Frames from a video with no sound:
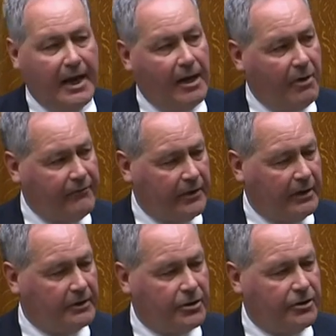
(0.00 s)

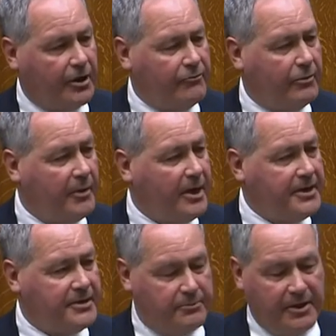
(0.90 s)
However, can I
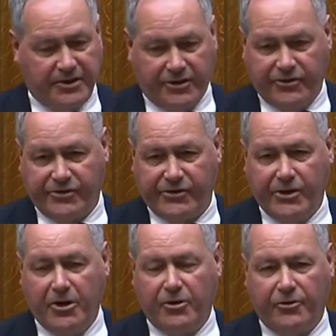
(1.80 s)
remind ministers
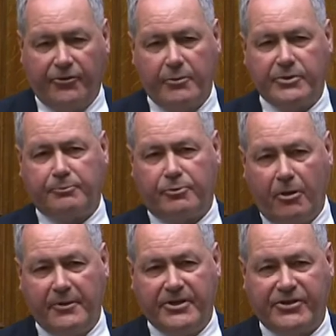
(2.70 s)
that there was a
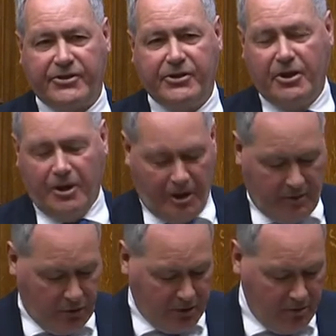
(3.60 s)
promise
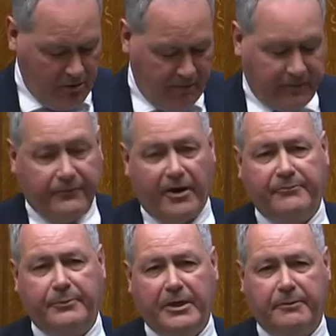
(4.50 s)
not only of the
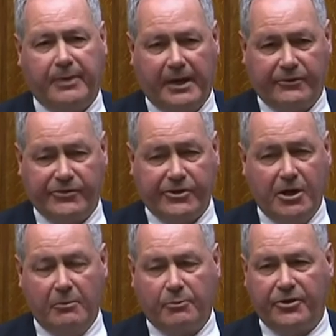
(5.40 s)
£5 billion,
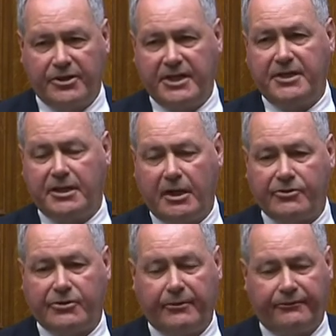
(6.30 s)
but the
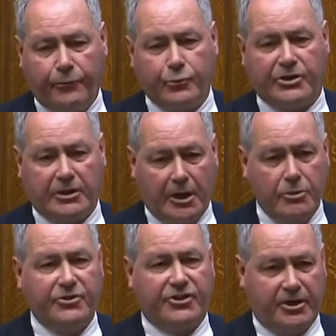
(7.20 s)
details of the forced
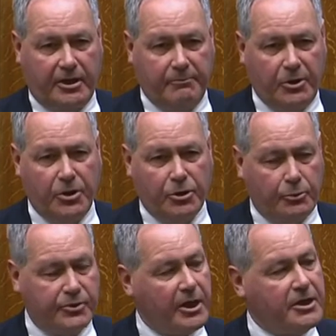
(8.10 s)
loan scheme
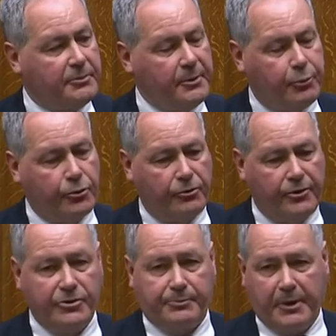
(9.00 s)
that was going to be put
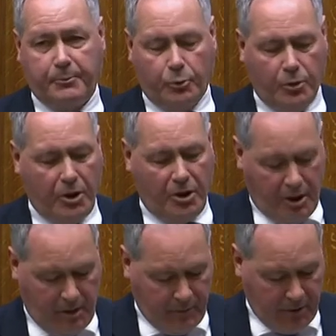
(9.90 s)
on those people
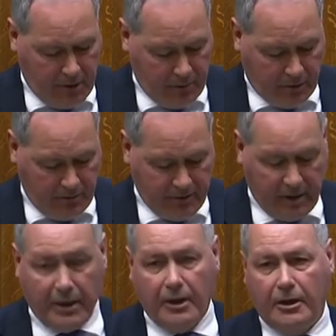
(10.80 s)
that are in
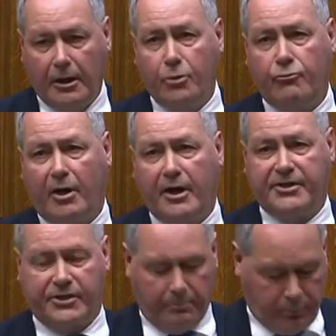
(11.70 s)
the low-rise